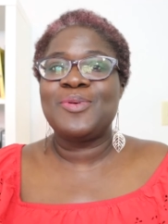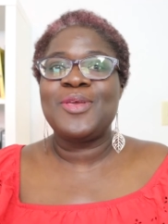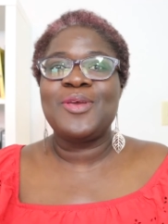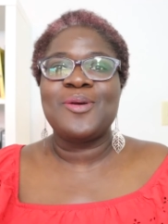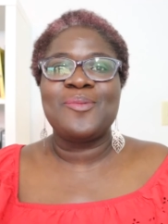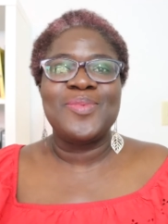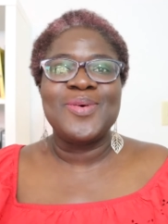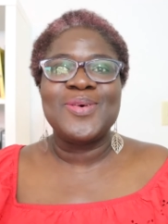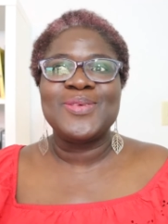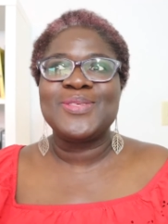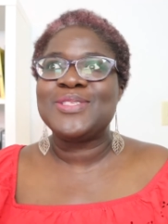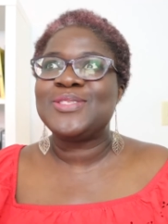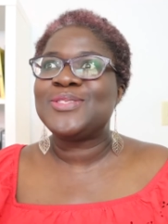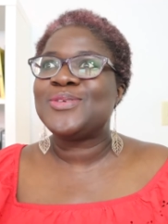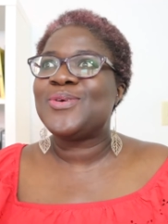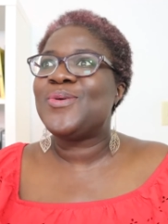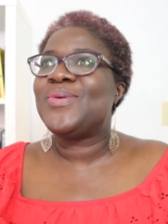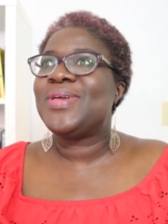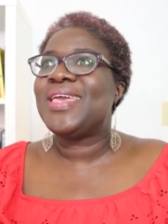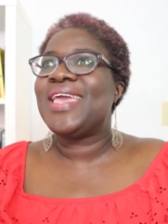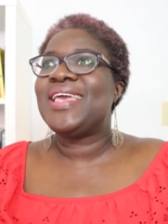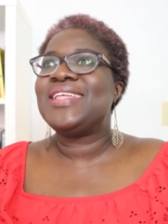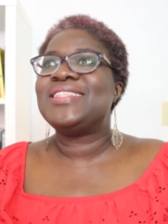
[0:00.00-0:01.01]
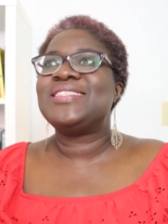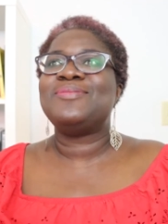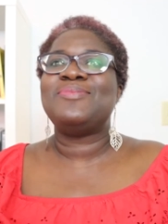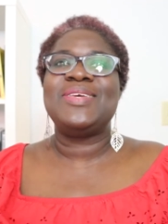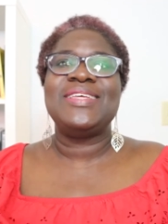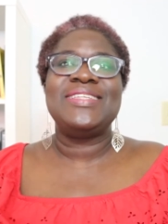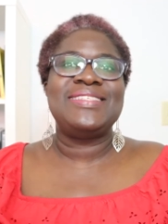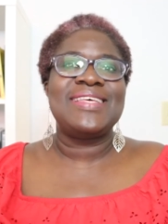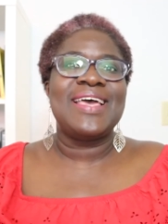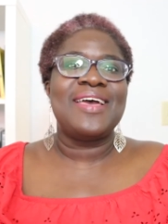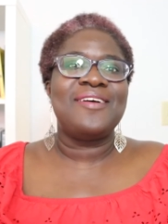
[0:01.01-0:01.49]
pay your bills. It's okay to
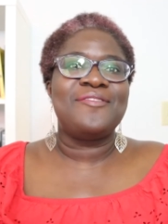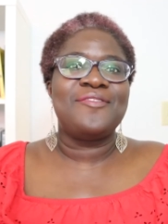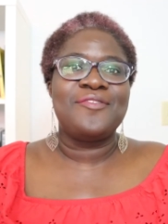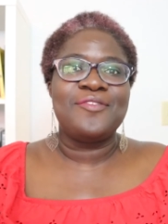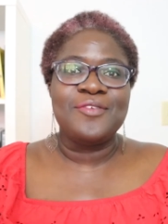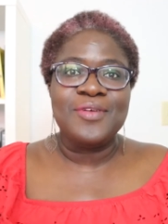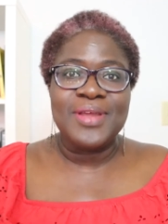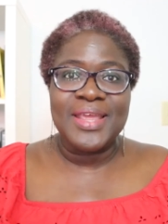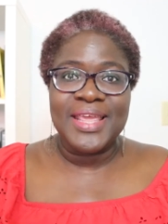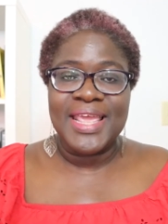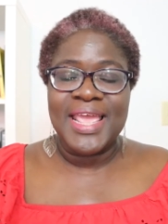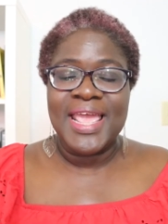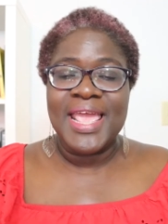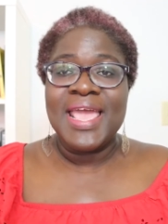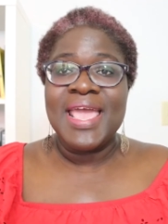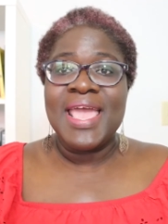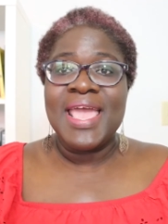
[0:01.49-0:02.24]
be debt free.